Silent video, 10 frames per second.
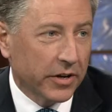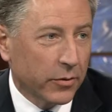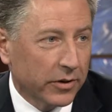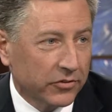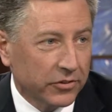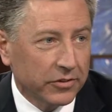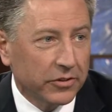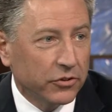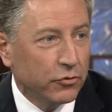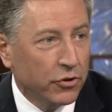
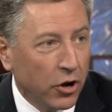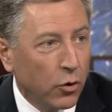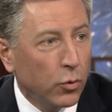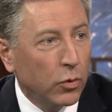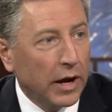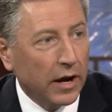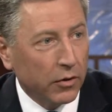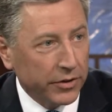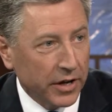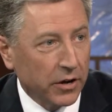question. You know how
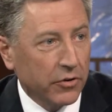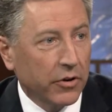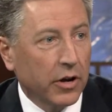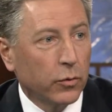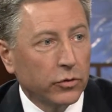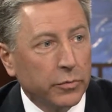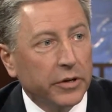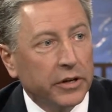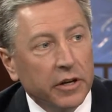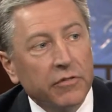the outcry would
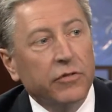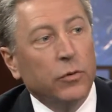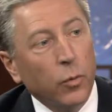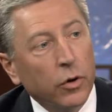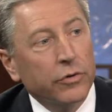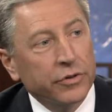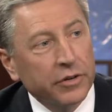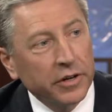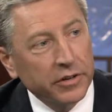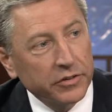be if it were the
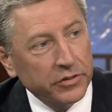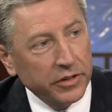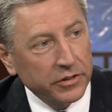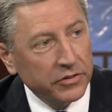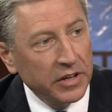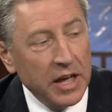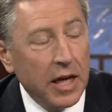United States,